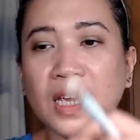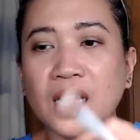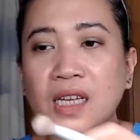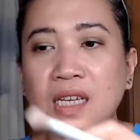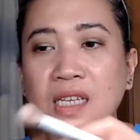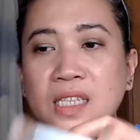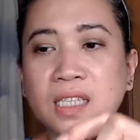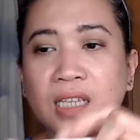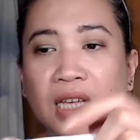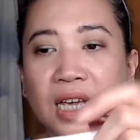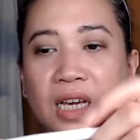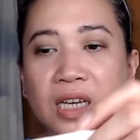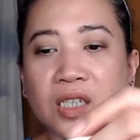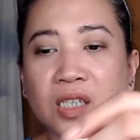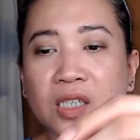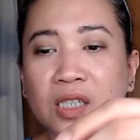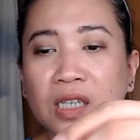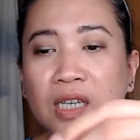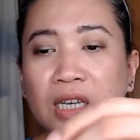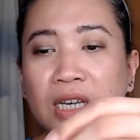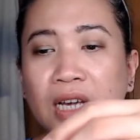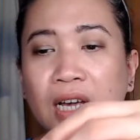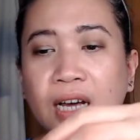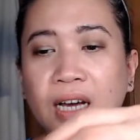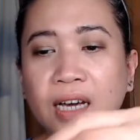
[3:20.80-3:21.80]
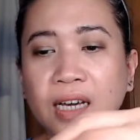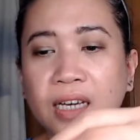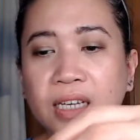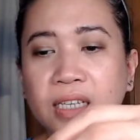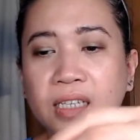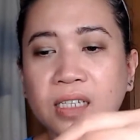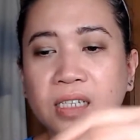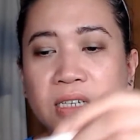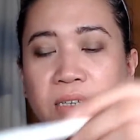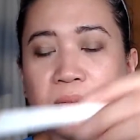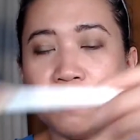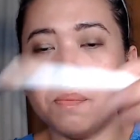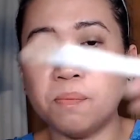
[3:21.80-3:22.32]
it's actually kind
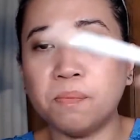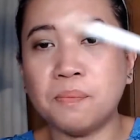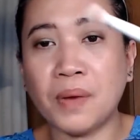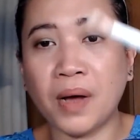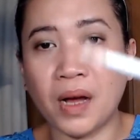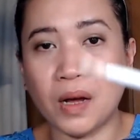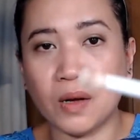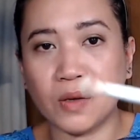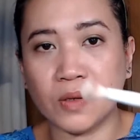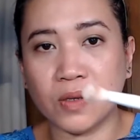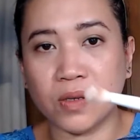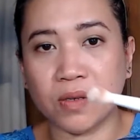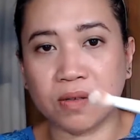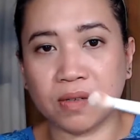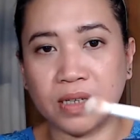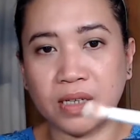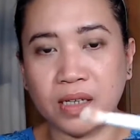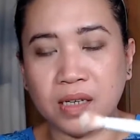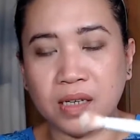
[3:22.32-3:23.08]
of powdery,